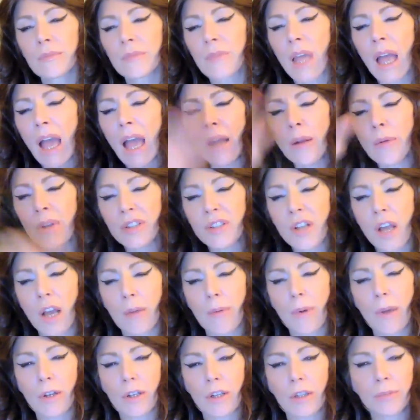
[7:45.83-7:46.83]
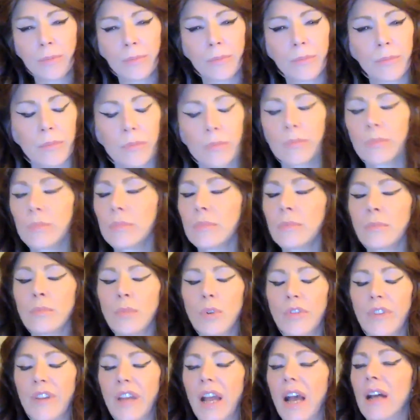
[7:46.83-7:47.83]
I don't want to talk about her.
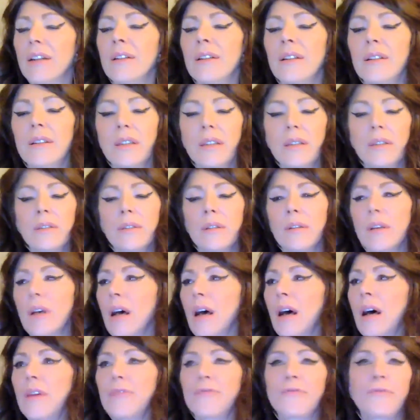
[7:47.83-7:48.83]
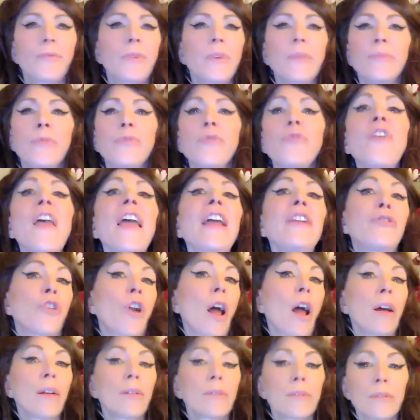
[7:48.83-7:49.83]
Moving on.
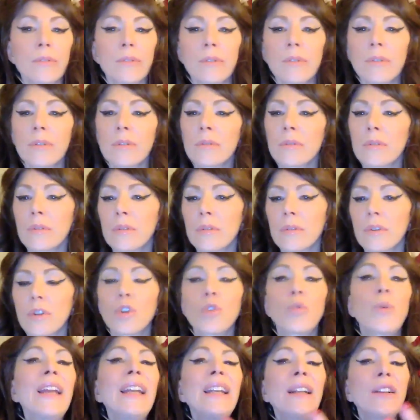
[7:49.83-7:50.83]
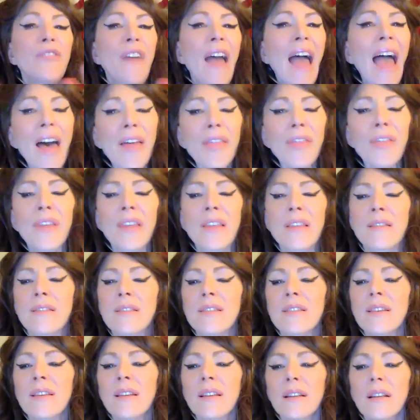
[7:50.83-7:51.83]
Phaedra, queen of
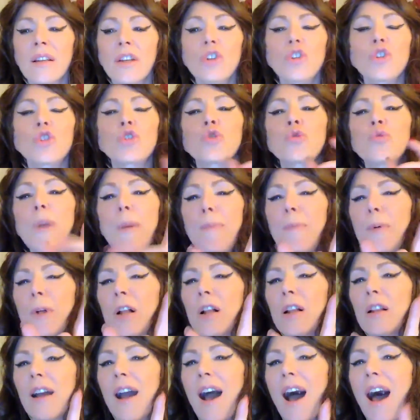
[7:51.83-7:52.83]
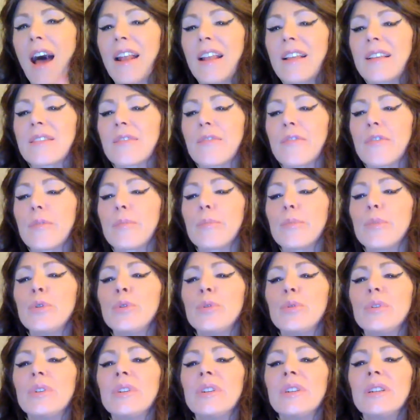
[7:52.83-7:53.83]
Athens, triple goddess of the
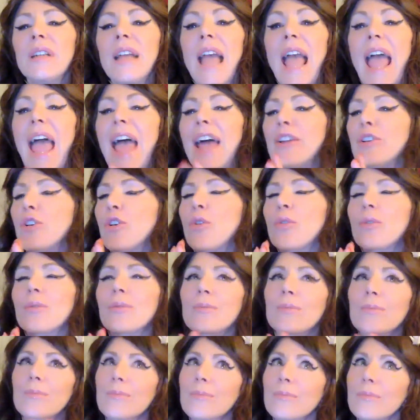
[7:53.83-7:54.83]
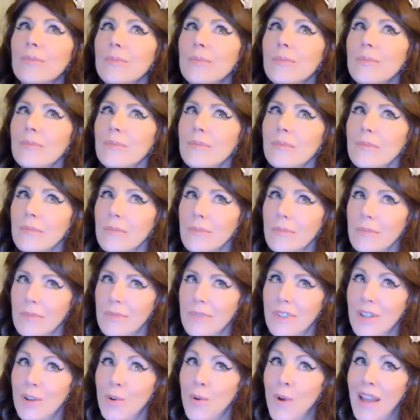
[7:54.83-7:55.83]
moon, and
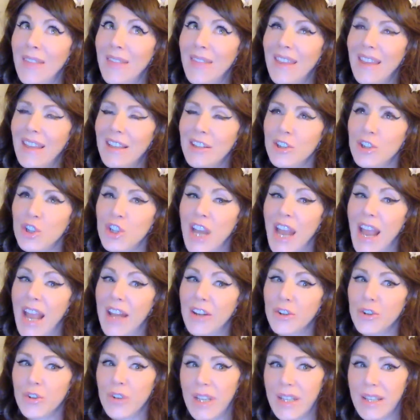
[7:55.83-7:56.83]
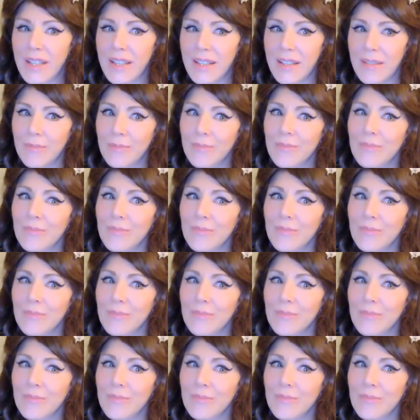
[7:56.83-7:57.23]
quite the enchantress.